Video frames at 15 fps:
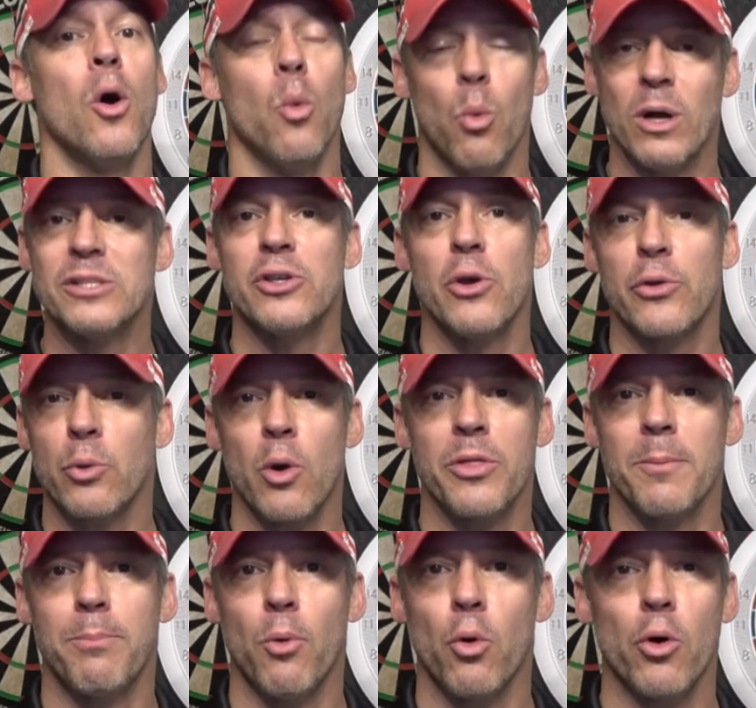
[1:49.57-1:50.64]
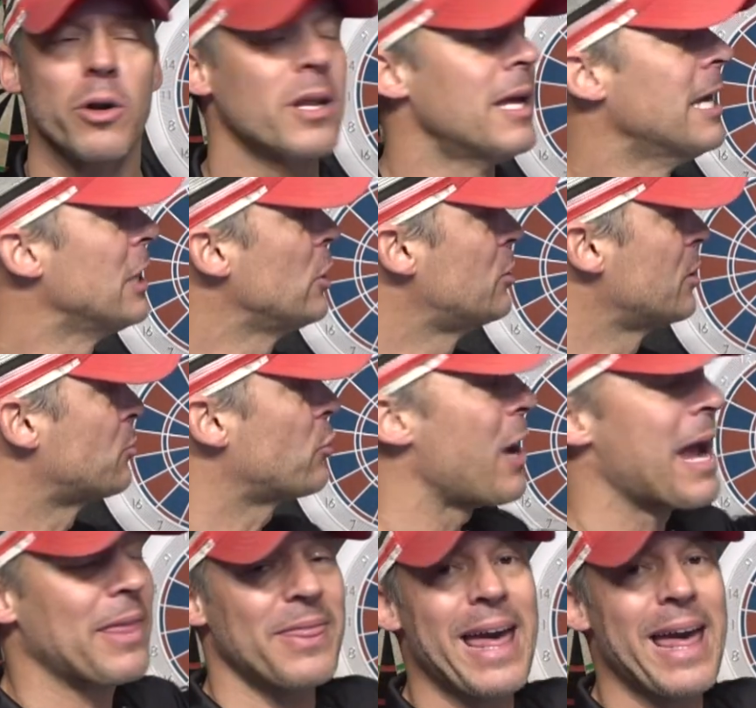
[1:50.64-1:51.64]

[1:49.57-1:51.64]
Once you throw out the board, you subtract